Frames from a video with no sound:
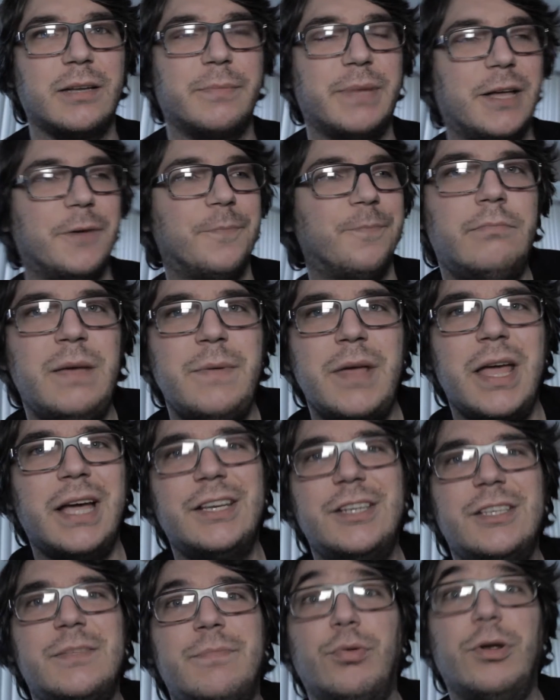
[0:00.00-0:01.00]
about. Maybe I
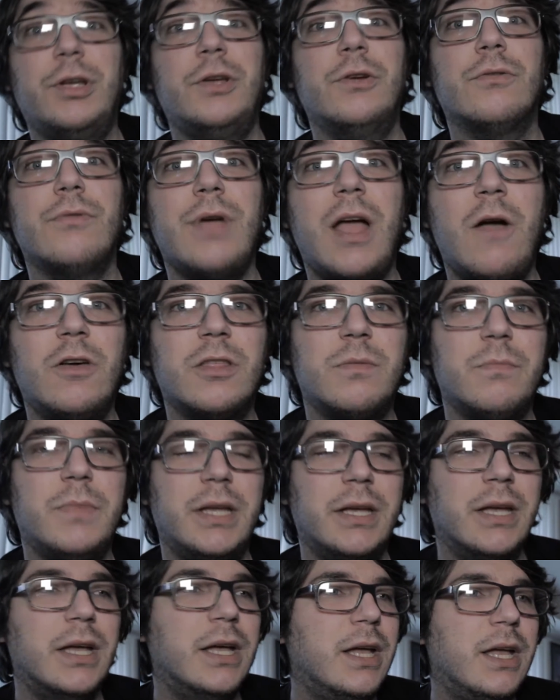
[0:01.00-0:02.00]
can just bring you around with me
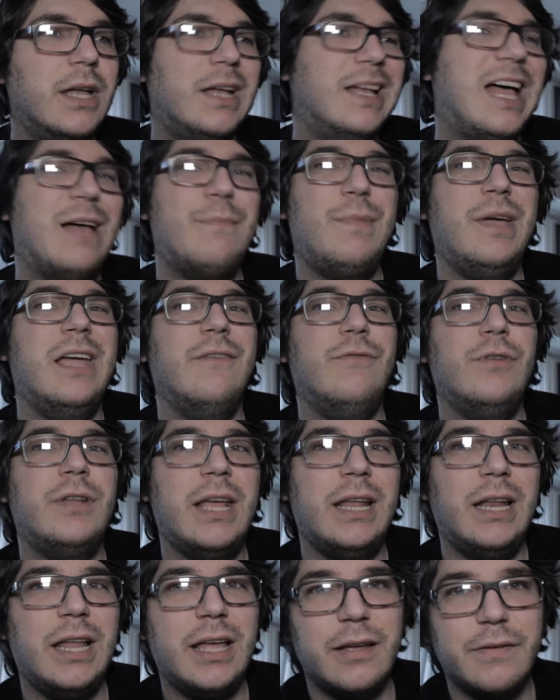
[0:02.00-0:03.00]
on my
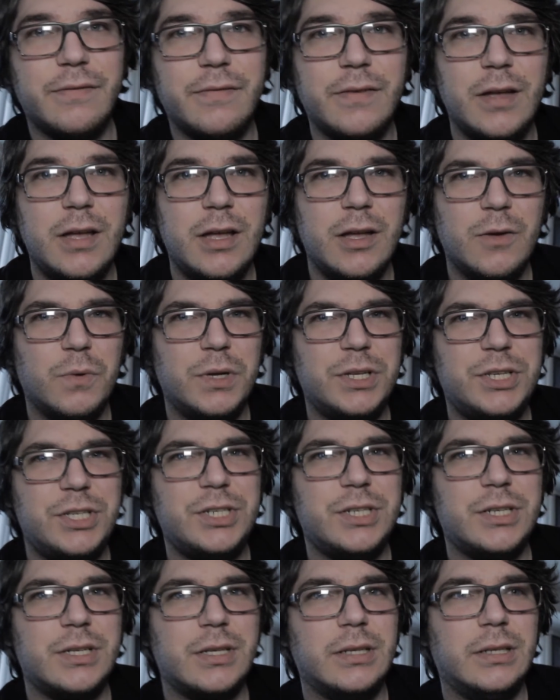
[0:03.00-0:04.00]
everyday life,
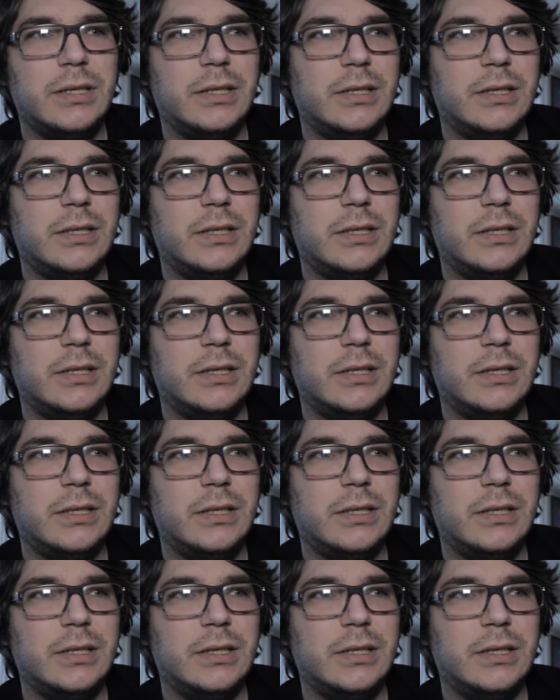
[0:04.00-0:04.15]
which,